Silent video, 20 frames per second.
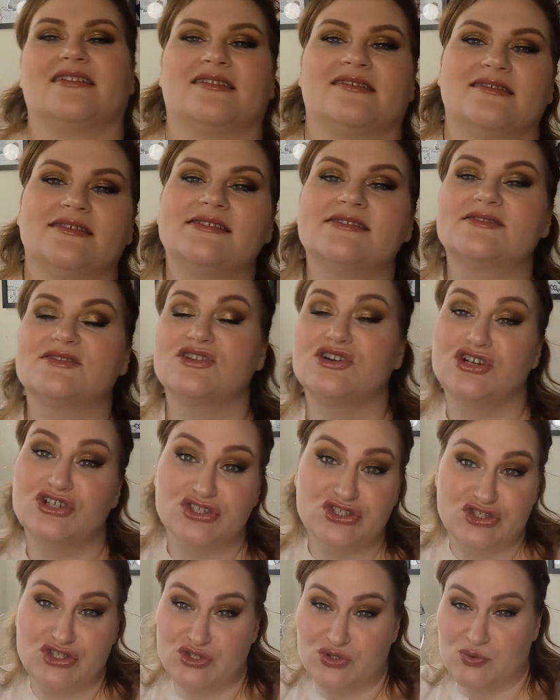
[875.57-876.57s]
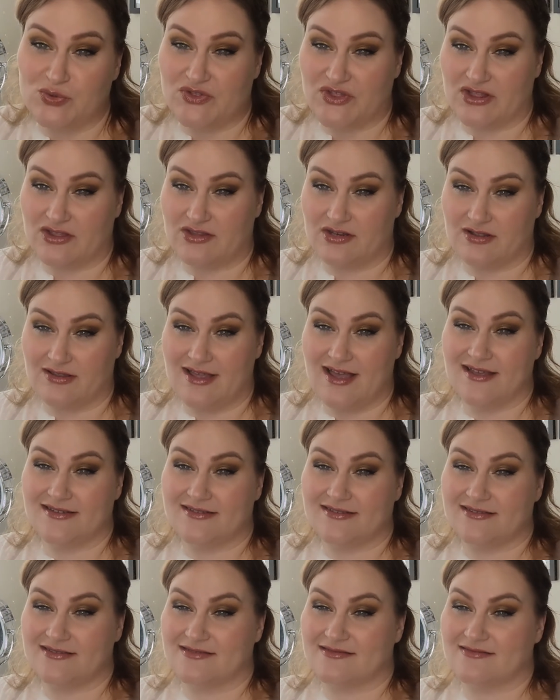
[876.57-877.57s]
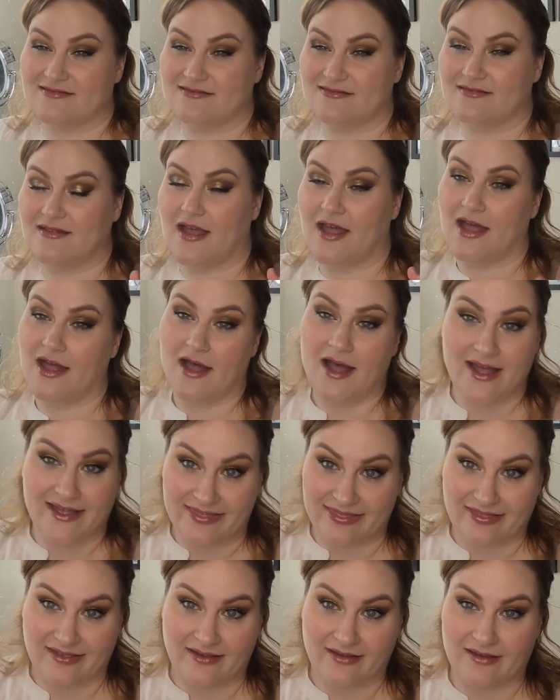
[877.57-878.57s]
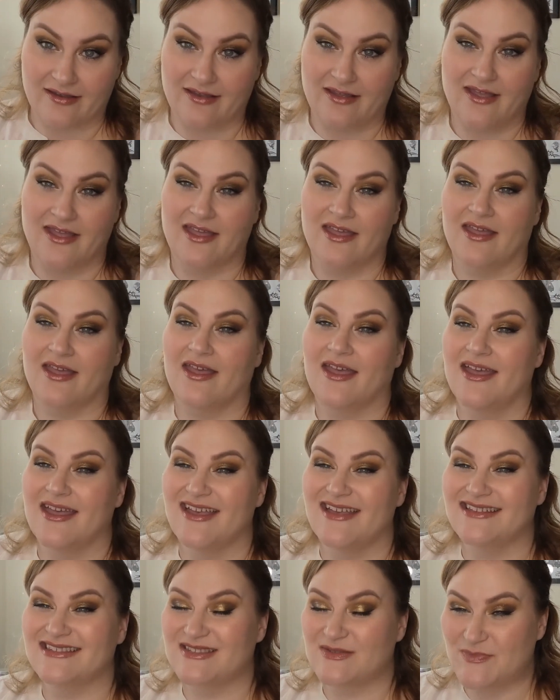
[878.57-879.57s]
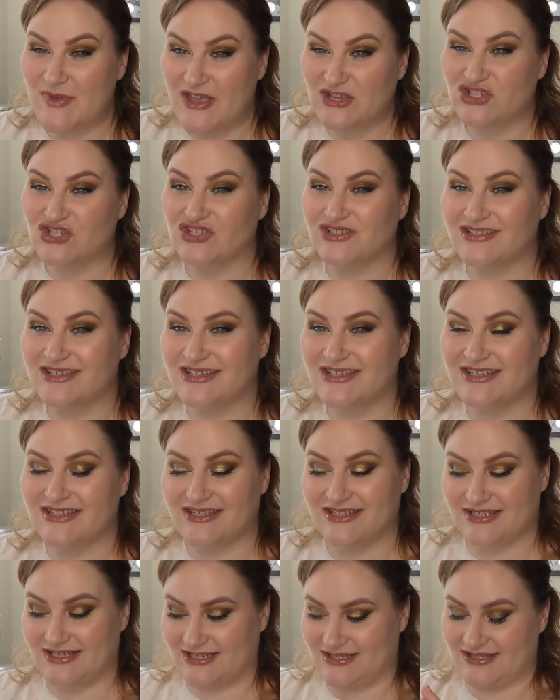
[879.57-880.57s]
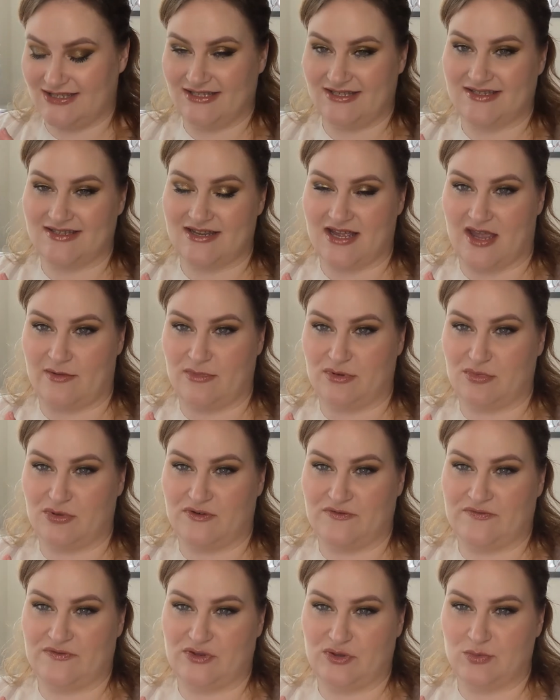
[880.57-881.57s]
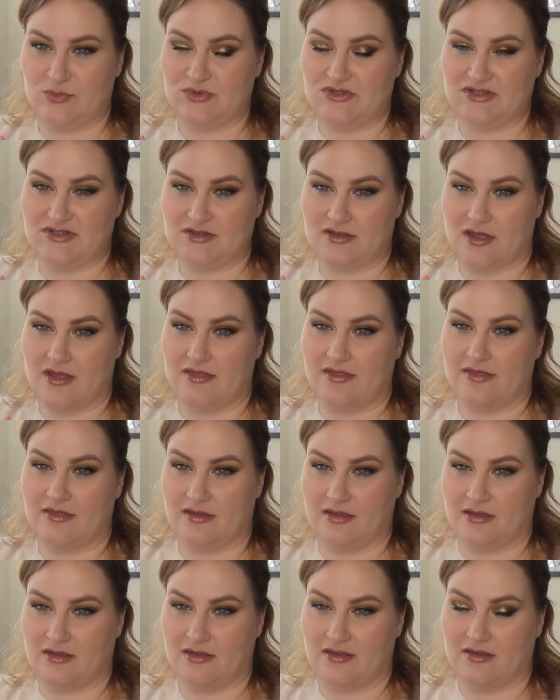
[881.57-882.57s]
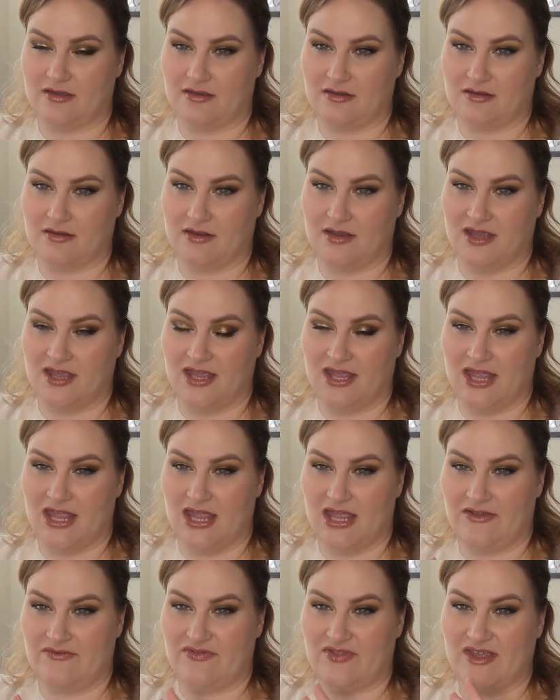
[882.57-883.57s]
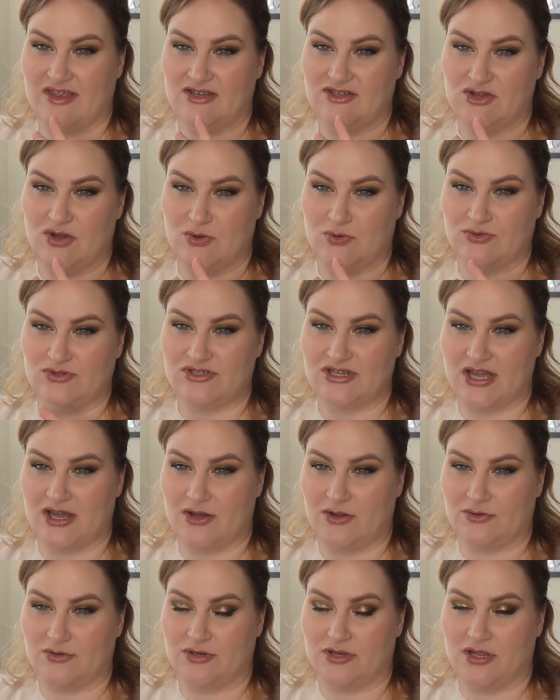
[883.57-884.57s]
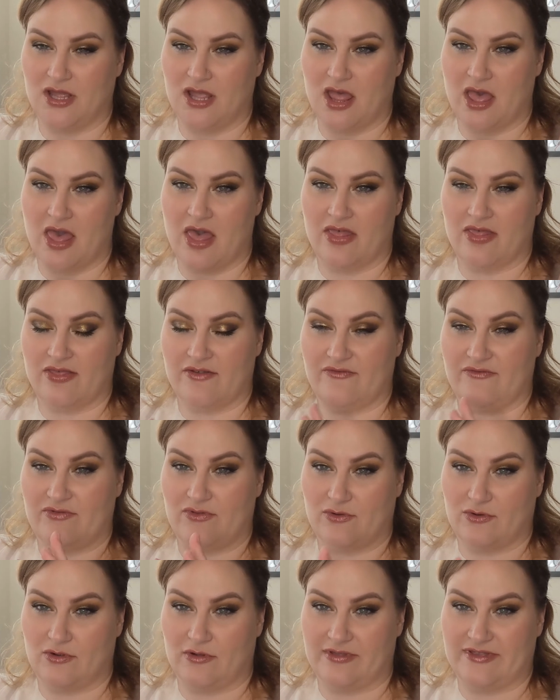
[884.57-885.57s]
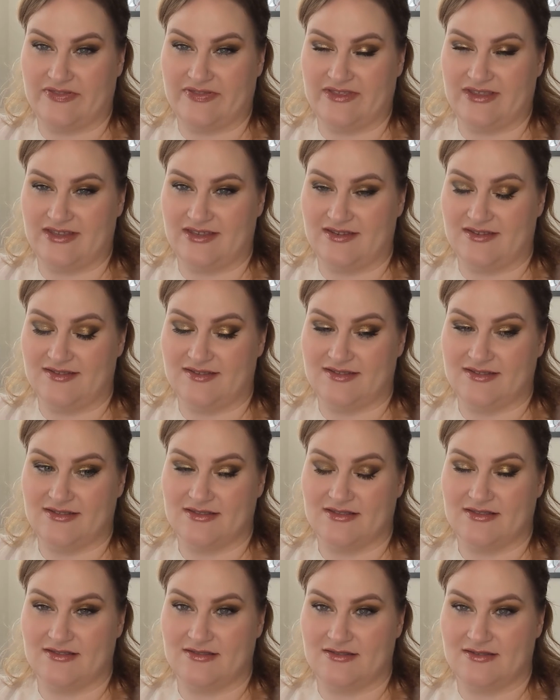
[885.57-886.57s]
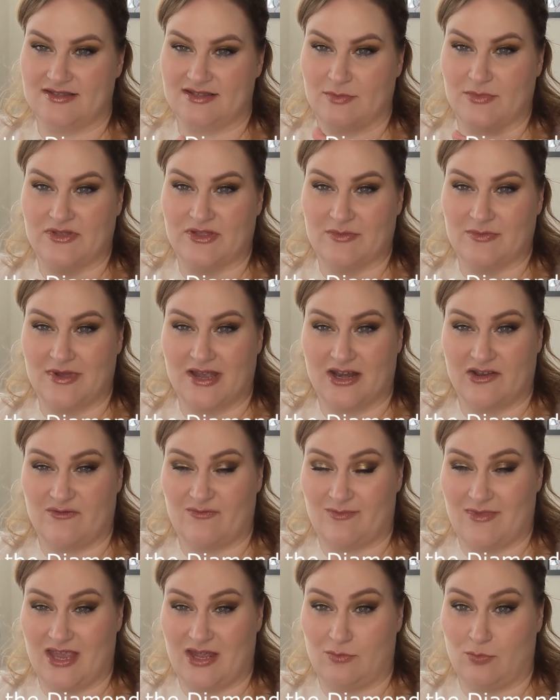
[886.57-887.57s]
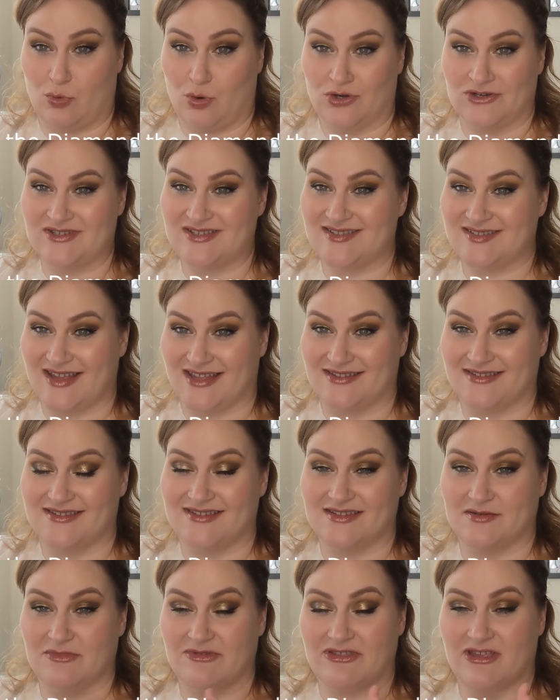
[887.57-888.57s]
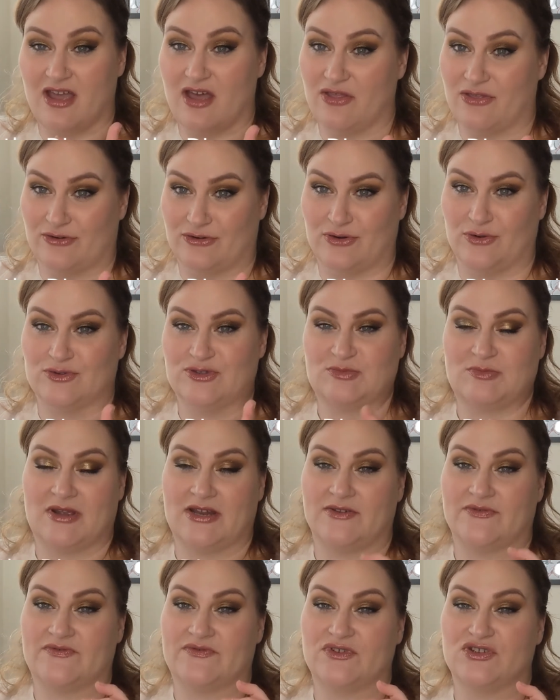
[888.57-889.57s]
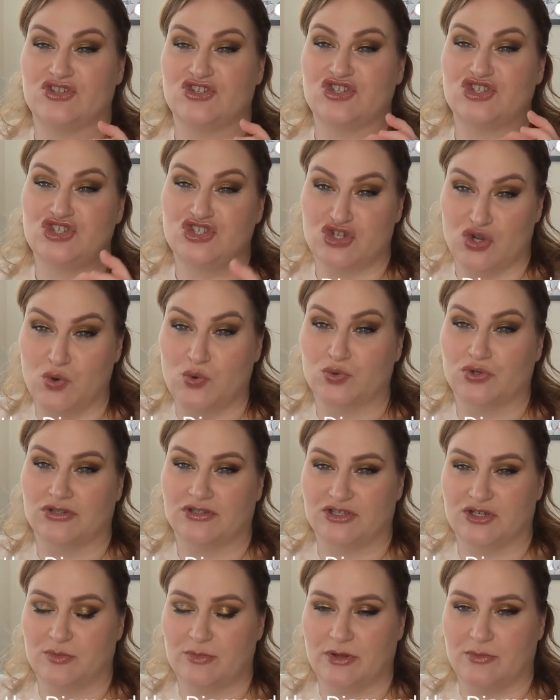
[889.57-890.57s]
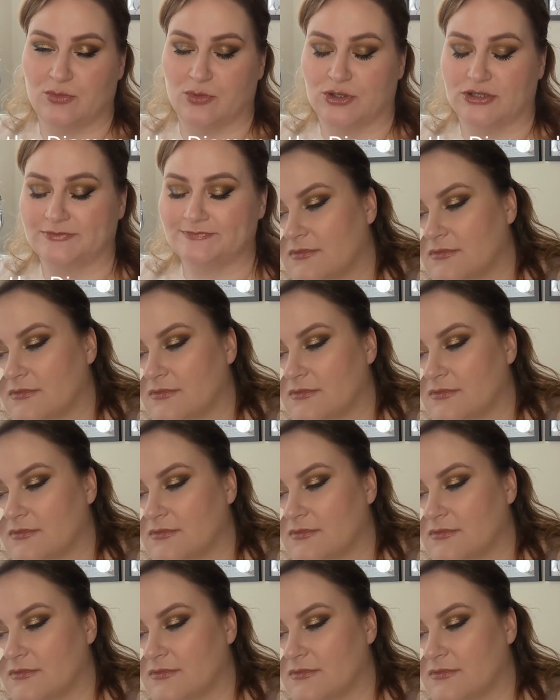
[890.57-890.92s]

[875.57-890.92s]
these could do with a little less, I think. Especially in these diamond perfumes. I think if they toned down the floral in these, some of them might have made more sense. Some of the other notes might have shown a little bit more.